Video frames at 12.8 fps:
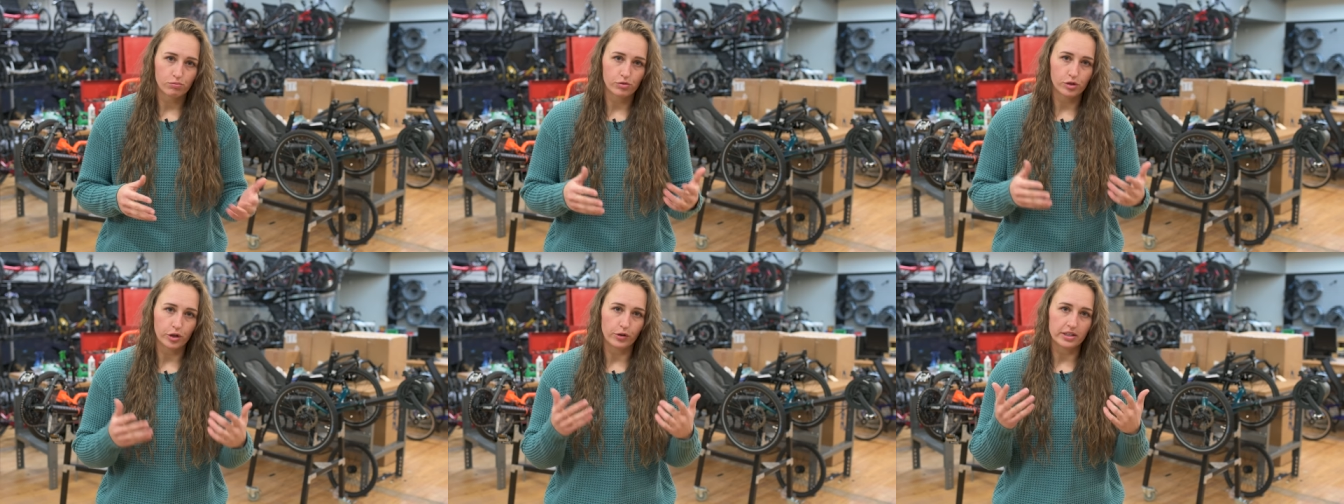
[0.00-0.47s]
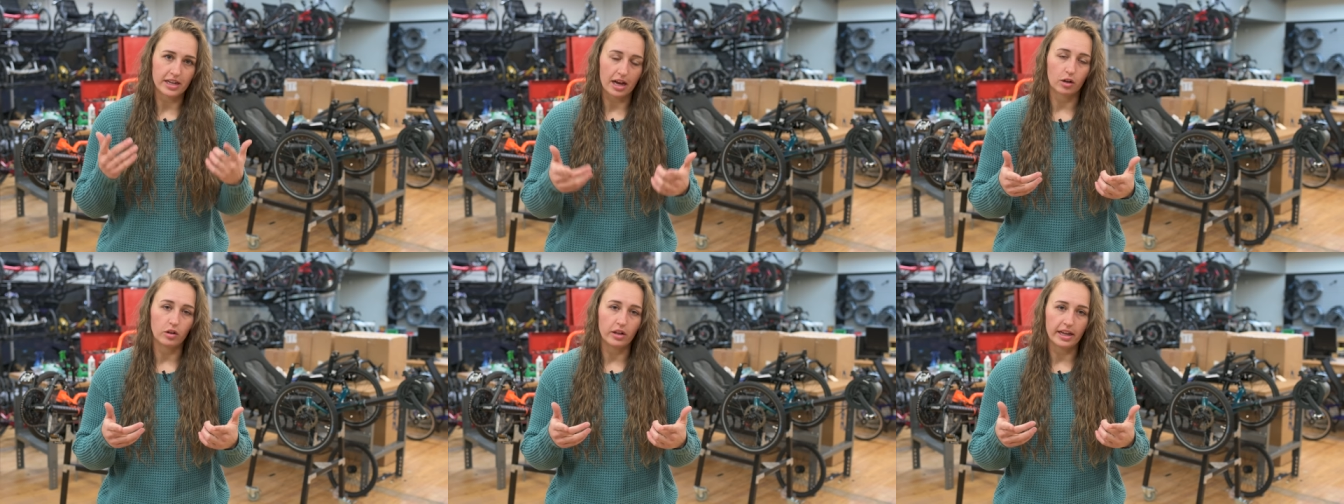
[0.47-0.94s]
so you can
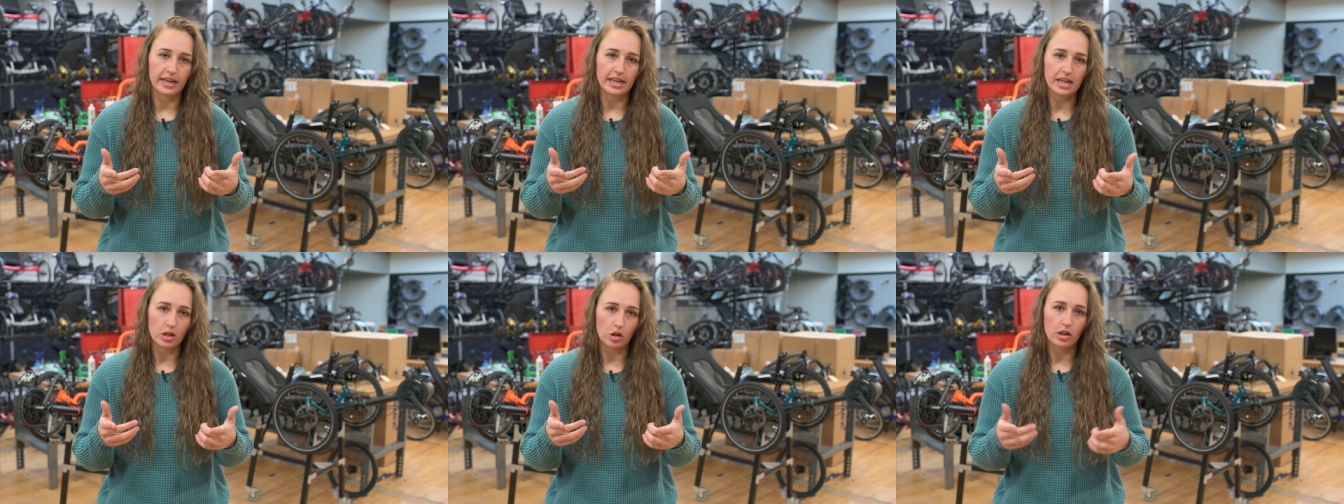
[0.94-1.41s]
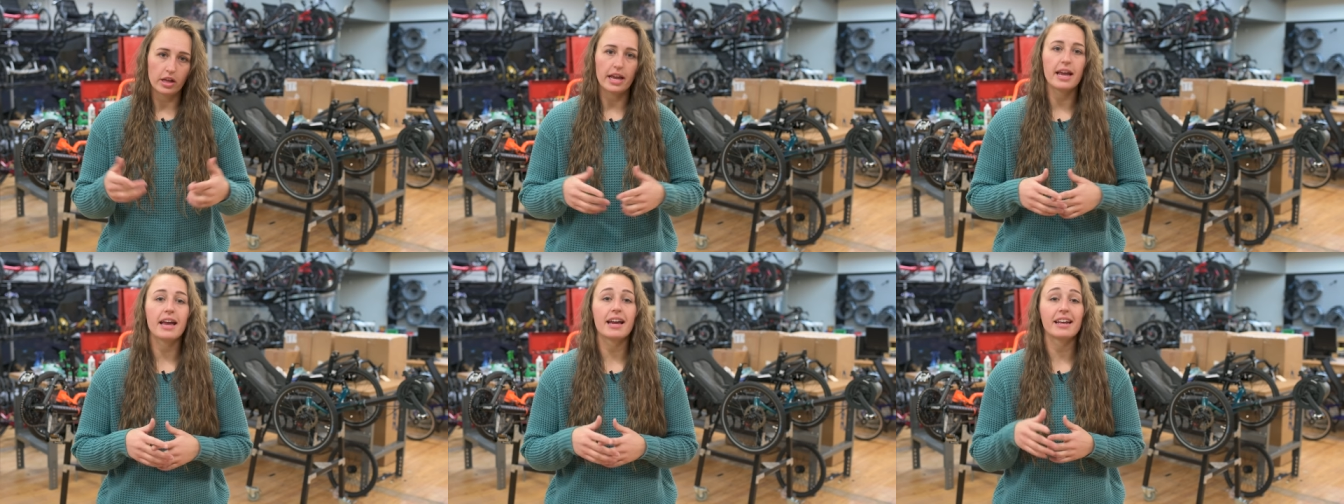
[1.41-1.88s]
tackle any hill,
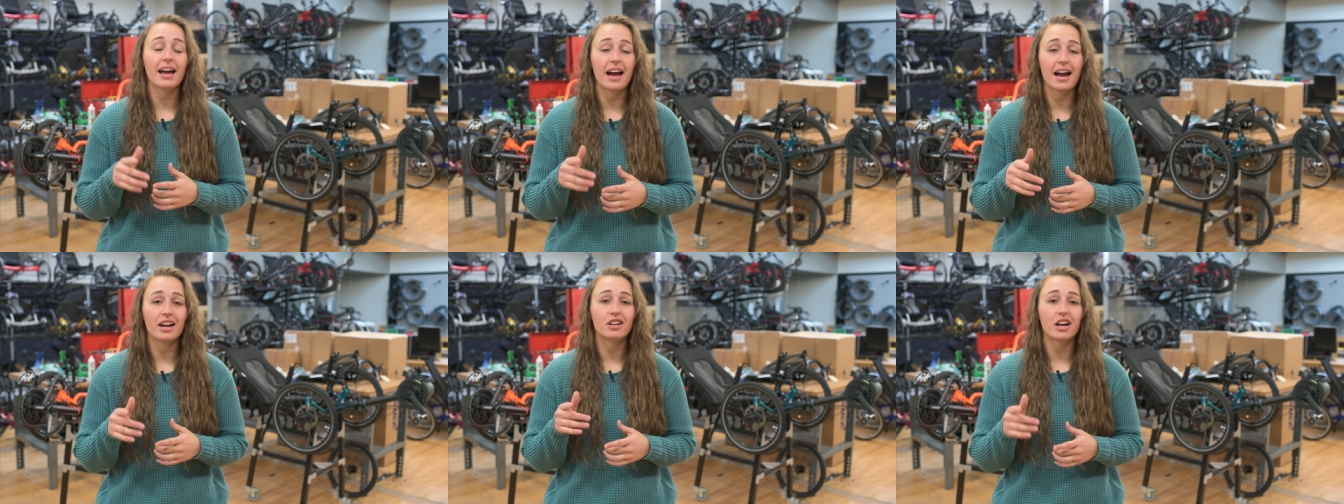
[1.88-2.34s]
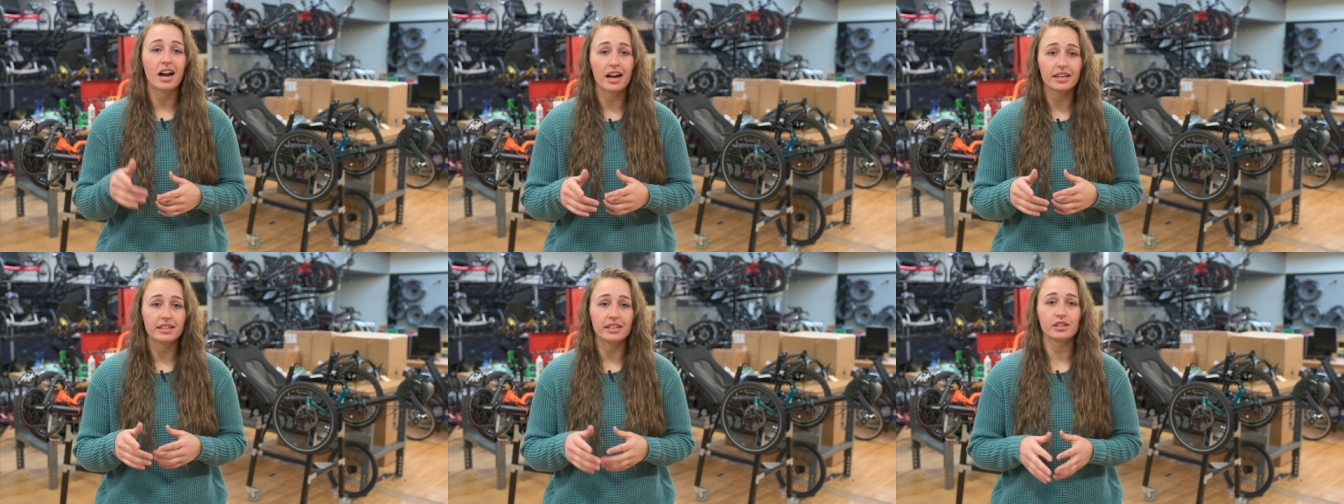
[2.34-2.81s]
and higher
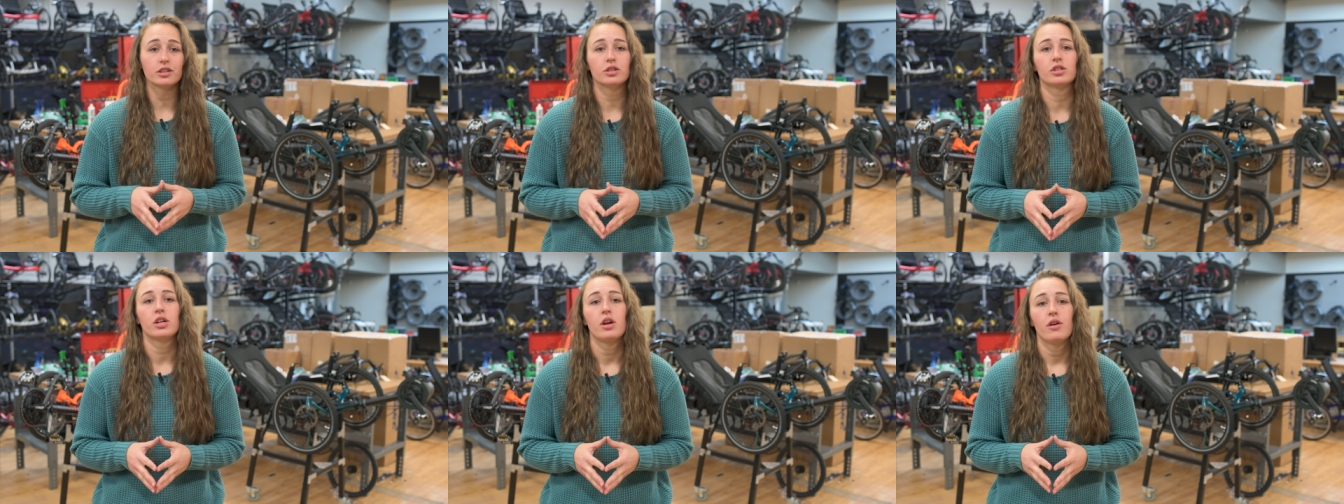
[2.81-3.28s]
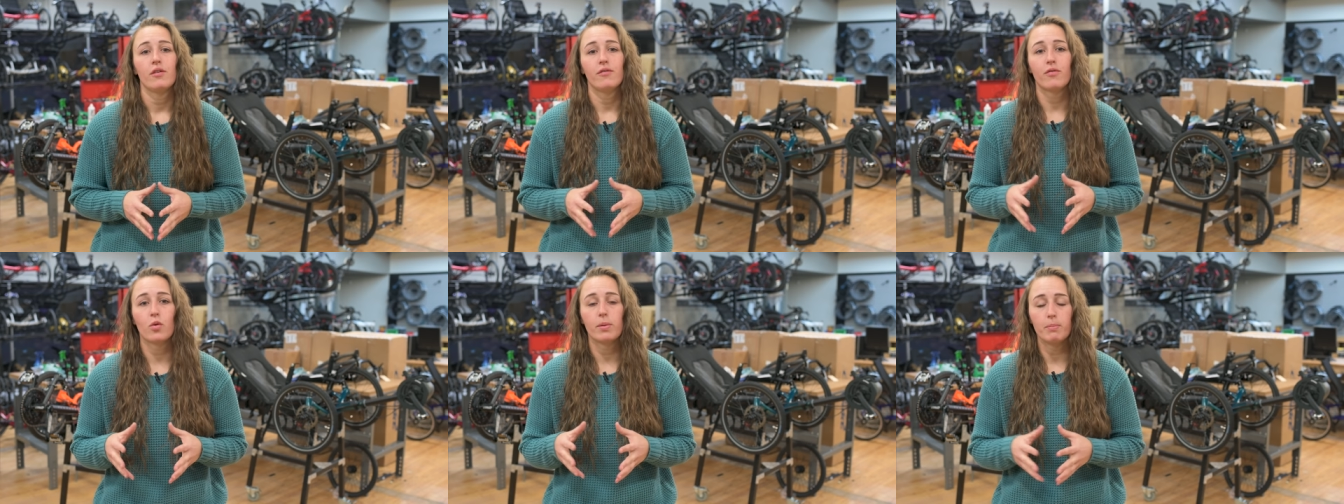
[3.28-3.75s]
high gears
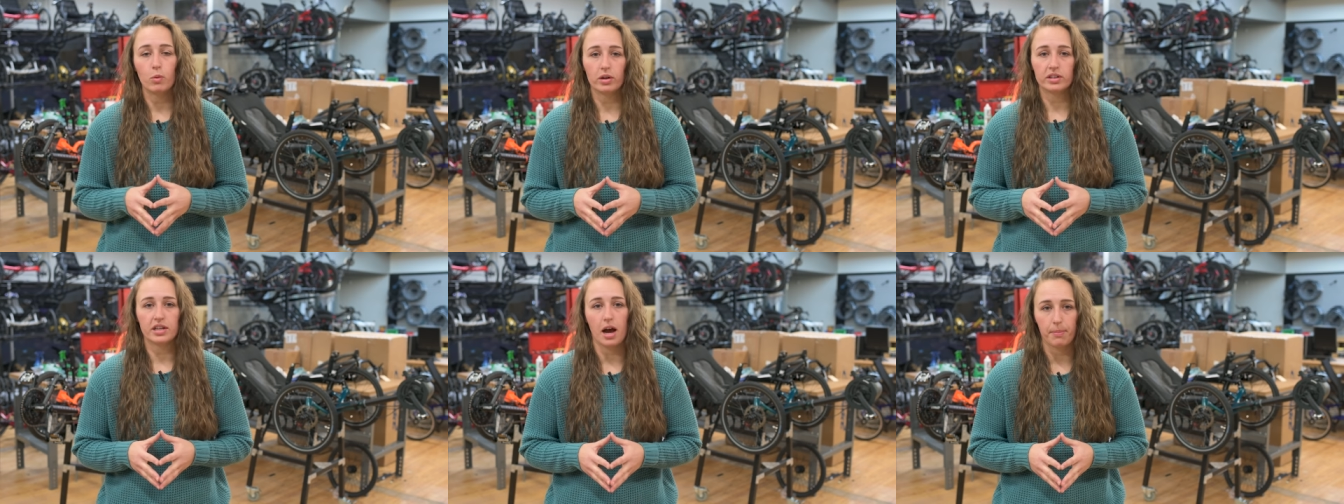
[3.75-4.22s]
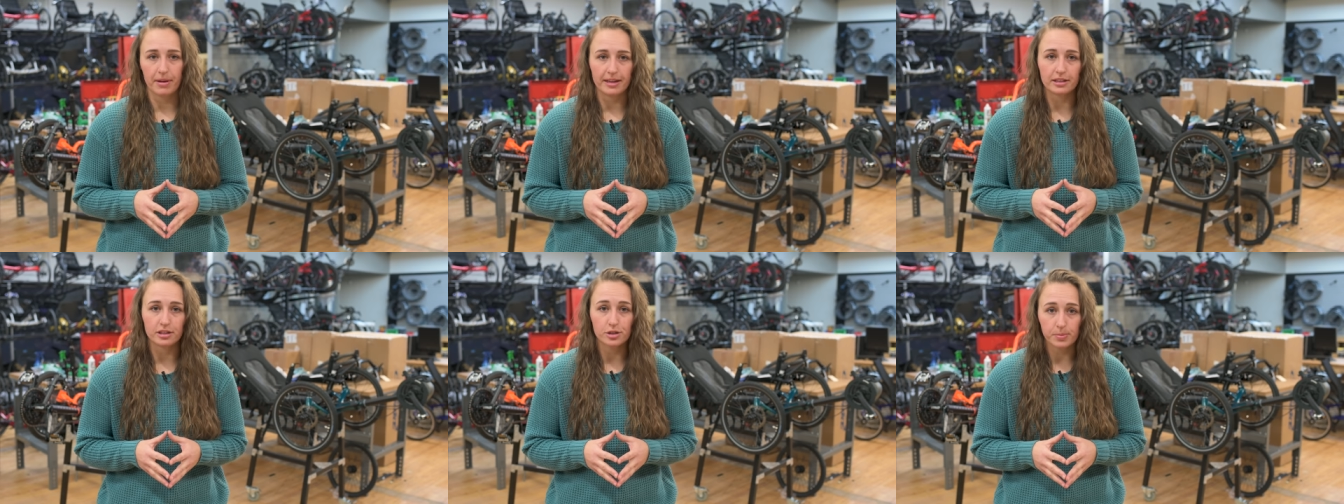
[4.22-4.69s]
for more top
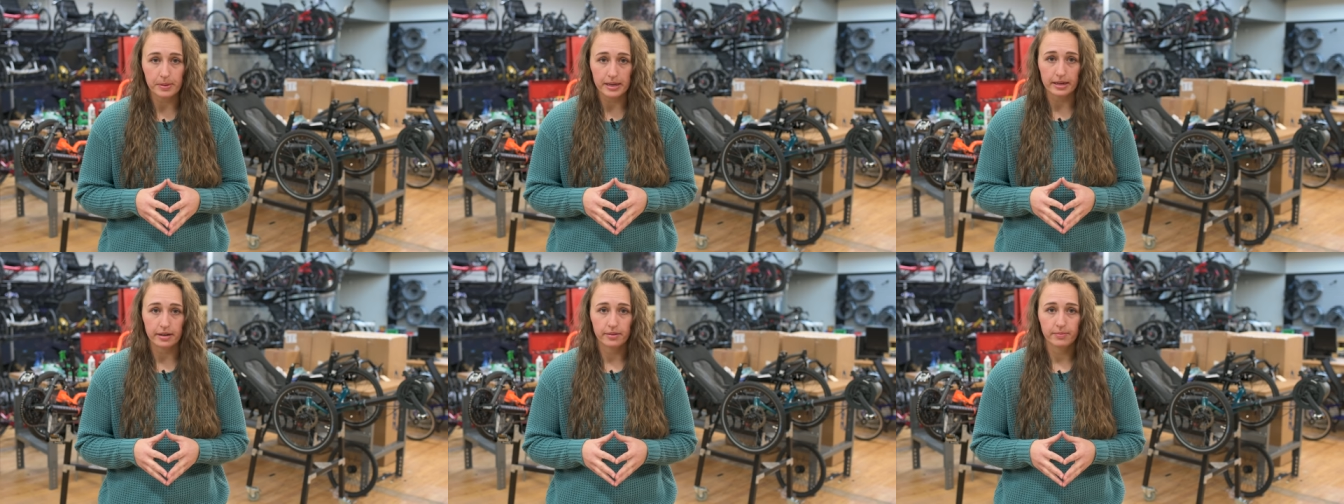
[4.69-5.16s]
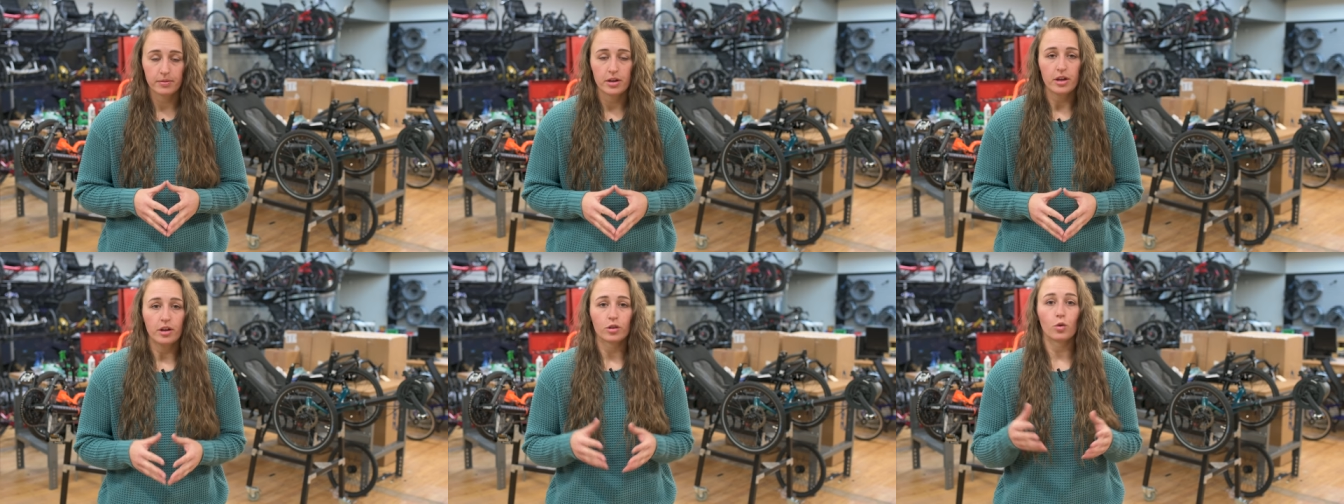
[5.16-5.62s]
end speed.
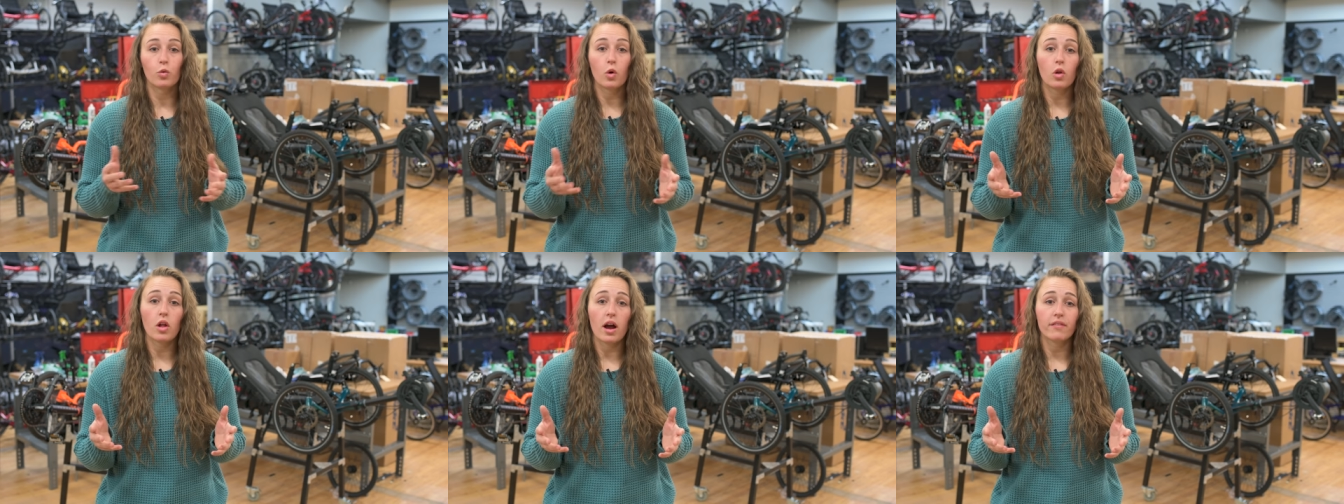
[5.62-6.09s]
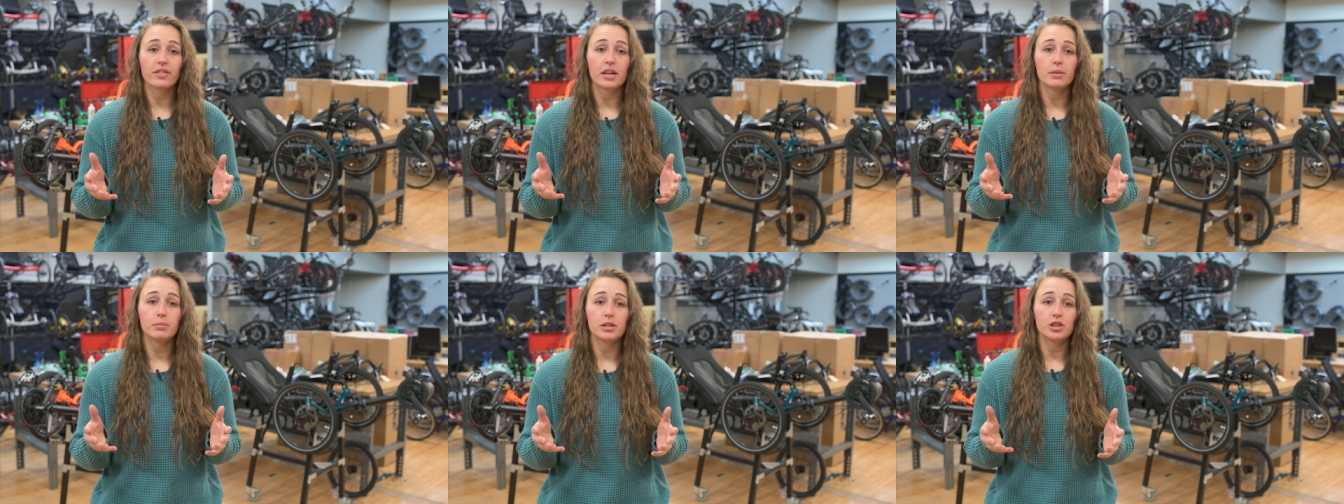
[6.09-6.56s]
The Rohloff
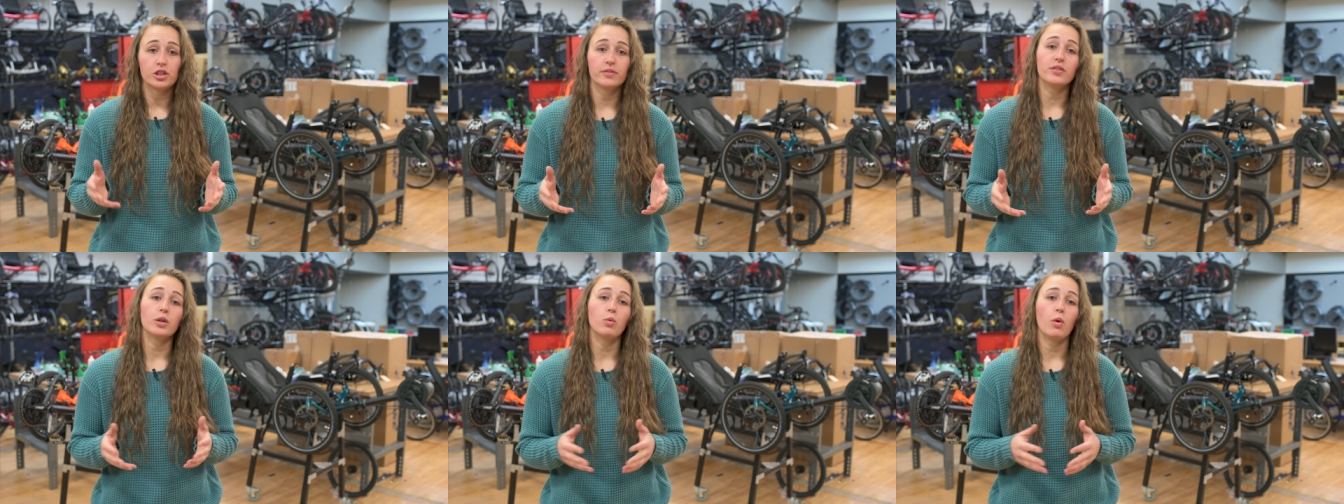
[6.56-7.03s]
can be shifted